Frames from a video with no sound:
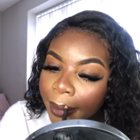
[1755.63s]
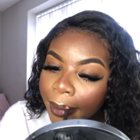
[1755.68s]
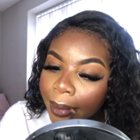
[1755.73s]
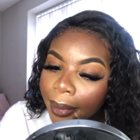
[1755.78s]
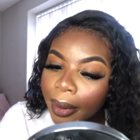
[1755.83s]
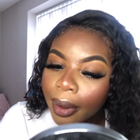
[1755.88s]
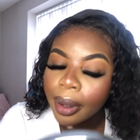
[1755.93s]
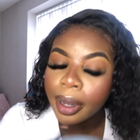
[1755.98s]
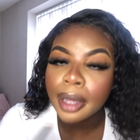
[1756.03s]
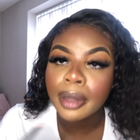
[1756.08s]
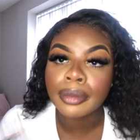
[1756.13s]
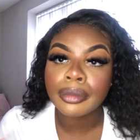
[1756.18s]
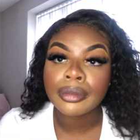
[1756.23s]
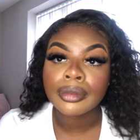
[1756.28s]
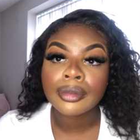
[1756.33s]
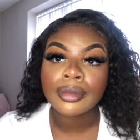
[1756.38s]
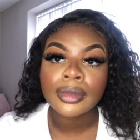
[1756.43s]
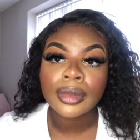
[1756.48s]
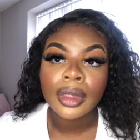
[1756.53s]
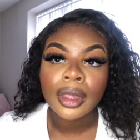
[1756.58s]
Okay.
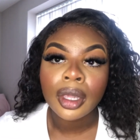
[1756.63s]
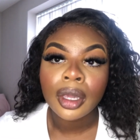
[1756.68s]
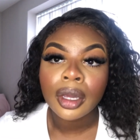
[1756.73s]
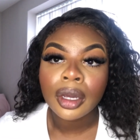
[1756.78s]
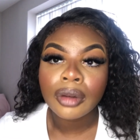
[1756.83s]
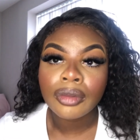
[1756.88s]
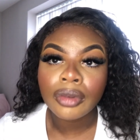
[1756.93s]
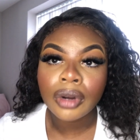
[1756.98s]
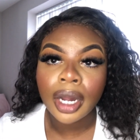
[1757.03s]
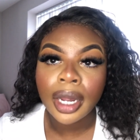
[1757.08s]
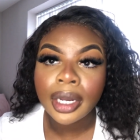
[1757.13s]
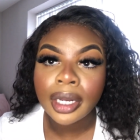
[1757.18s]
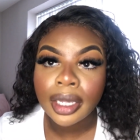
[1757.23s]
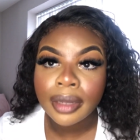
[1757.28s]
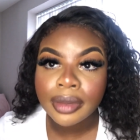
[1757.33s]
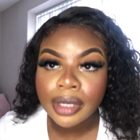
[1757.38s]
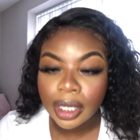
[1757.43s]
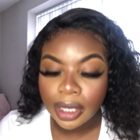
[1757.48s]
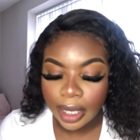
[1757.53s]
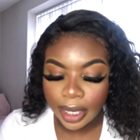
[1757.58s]
Right, lips
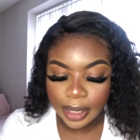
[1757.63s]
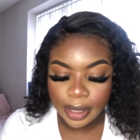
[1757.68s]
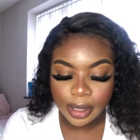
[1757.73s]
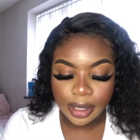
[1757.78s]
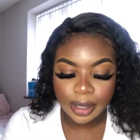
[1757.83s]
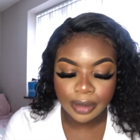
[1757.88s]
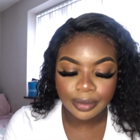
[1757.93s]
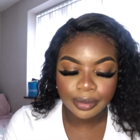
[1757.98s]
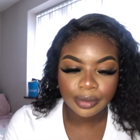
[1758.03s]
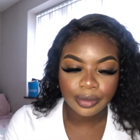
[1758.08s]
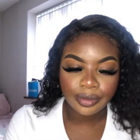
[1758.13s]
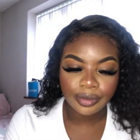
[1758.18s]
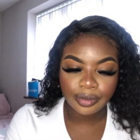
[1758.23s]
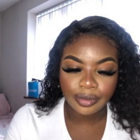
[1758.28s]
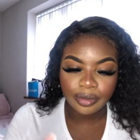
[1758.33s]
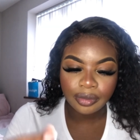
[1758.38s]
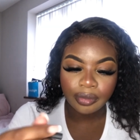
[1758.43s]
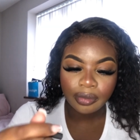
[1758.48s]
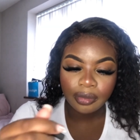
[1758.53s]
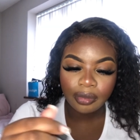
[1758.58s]
aligned.
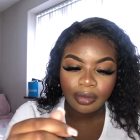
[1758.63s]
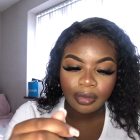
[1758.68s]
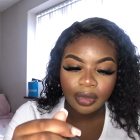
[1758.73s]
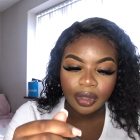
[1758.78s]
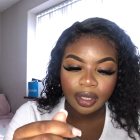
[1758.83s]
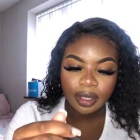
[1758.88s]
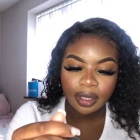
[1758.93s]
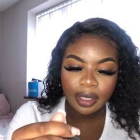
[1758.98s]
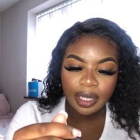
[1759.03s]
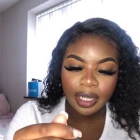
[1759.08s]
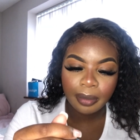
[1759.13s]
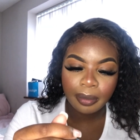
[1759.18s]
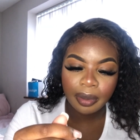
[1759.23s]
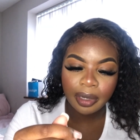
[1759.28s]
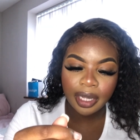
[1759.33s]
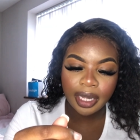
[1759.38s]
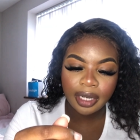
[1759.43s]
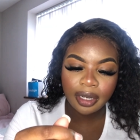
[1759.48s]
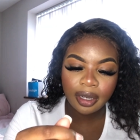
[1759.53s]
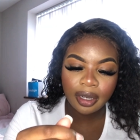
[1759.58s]
Lip
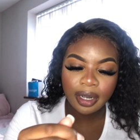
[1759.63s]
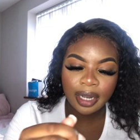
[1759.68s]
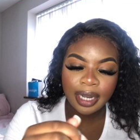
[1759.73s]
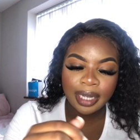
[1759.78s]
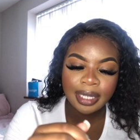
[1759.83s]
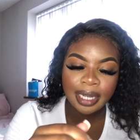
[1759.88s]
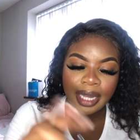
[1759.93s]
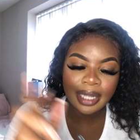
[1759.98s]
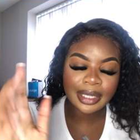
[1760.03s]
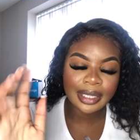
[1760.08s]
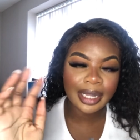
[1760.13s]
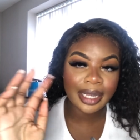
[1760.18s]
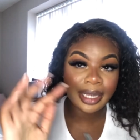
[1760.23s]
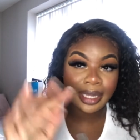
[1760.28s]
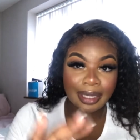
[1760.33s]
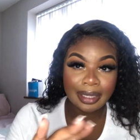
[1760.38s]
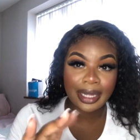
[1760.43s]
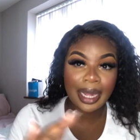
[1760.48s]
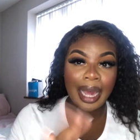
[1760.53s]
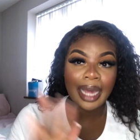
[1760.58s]
liner had has
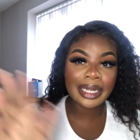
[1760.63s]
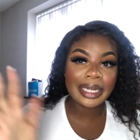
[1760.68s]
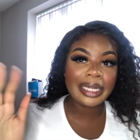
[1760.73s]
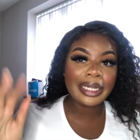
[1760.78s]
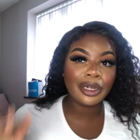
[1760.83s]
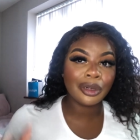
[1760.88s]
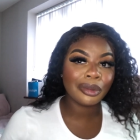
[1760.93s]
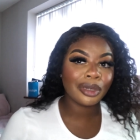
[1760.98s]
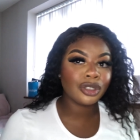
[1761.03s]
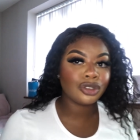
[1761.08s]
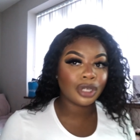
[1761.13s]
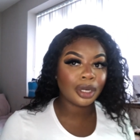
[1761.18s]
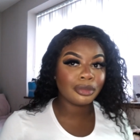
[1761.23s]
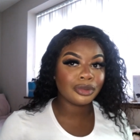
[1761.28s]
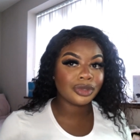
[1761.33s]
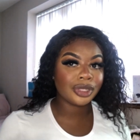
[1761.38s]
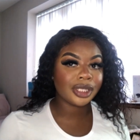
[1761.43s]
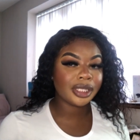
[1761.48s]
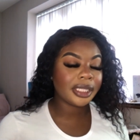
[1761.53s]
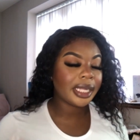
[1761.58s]
it's had a little bit of trouble
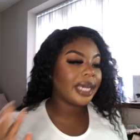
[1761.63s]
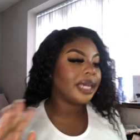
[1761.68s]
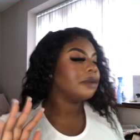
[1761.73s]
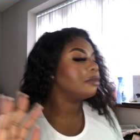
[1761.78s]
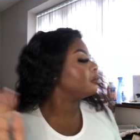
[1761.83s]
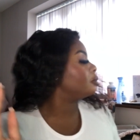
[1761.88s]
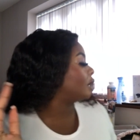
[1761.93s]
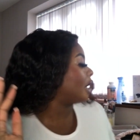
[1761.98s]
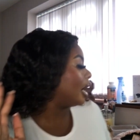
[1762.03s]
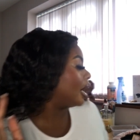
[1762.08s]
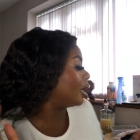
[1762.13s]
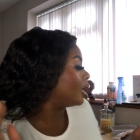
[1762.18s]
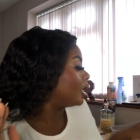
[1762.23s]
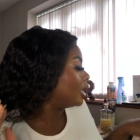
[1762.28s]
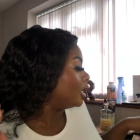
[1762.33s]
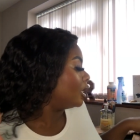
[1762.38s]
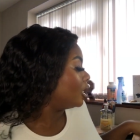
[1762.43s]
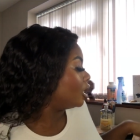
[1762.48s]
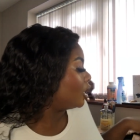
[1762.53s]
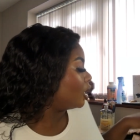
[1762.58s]
today, but
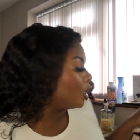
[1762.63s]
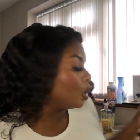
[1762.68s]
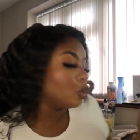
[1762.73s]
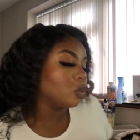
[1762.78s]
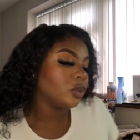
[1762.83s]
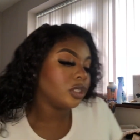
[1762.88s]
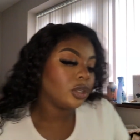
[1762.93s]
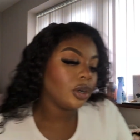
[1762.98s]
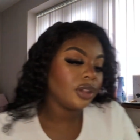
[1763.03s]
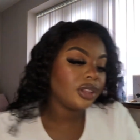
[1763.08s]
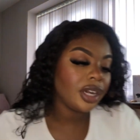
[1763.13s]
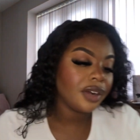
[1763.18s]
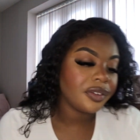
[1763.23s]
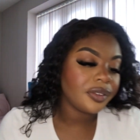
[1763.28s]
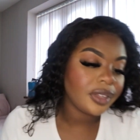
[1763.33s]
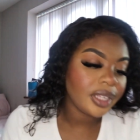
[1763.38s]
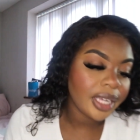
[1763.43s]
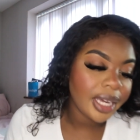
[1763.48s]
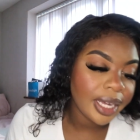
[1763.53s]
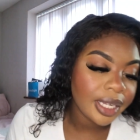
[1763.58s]
we got there in
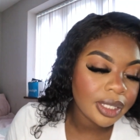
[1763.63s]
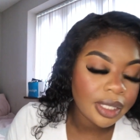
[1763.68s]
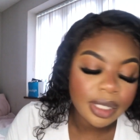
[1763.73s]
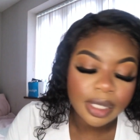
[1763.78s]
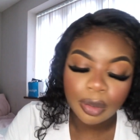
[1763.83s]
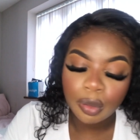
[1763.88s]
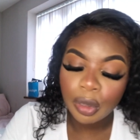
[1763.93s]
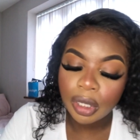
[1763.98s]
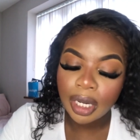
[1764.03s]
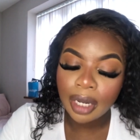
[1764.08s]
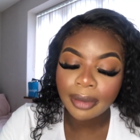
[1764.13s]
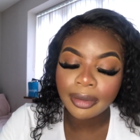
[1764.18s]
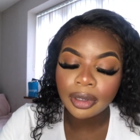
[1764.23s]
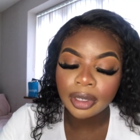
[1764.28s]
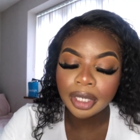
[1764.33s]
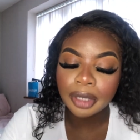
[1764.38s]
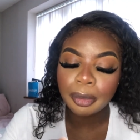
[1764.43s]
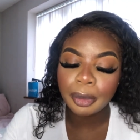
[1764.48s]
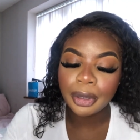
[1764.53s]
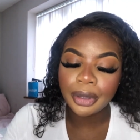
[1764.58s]
the end. We're now
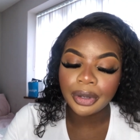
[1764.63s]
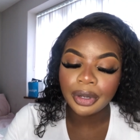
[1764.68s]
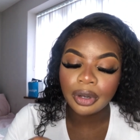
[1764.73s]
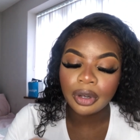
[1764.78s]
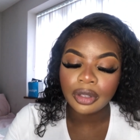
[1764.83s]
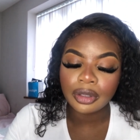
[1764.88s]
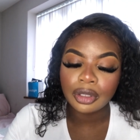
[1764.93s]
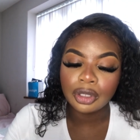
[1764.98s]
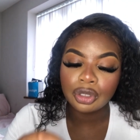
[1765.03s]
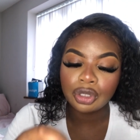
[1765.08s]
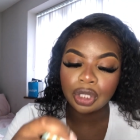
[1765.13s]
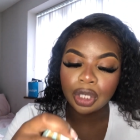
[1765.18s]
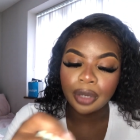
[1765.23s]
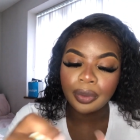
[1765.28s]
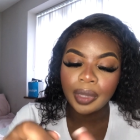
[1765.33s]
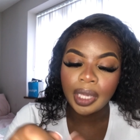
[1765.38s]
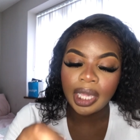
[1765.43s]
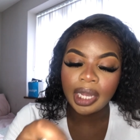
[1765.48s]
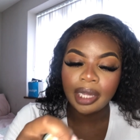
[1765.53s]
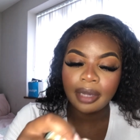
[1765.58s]
gonna put on the
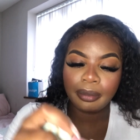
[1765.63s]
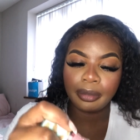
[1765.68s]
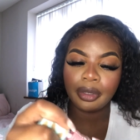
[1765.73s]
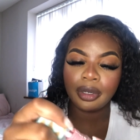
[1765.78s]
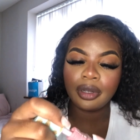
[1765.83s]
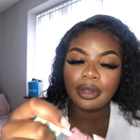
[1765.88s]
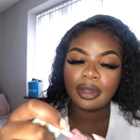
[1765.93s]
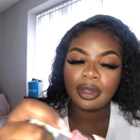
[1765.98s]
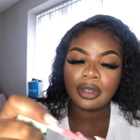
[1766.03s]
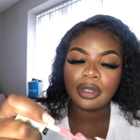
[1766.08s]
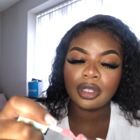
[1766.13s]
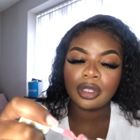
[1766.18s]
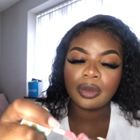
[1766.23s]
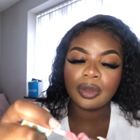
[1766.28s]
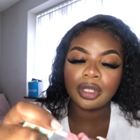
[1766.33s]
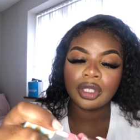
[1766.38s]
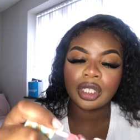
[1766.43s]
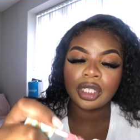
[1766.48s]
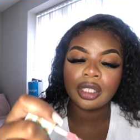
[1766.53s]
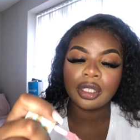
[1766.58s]
Joey lip gloss,
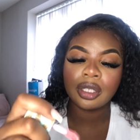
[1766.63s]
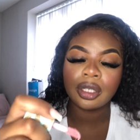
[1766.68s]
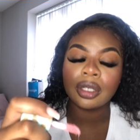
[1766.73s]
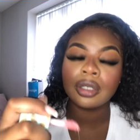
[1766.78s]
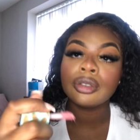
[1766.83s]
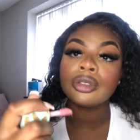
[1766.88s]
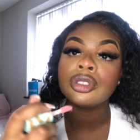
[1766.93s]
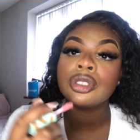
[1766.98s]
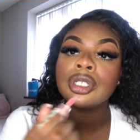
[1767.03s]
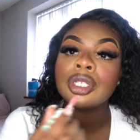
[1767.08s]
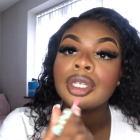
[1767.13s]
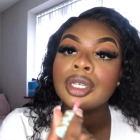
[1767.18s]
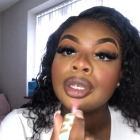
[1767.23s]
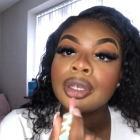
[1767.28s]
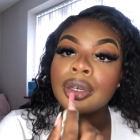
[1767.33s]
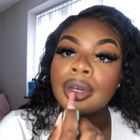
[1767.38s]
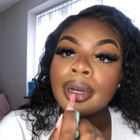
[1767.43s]
which I told you.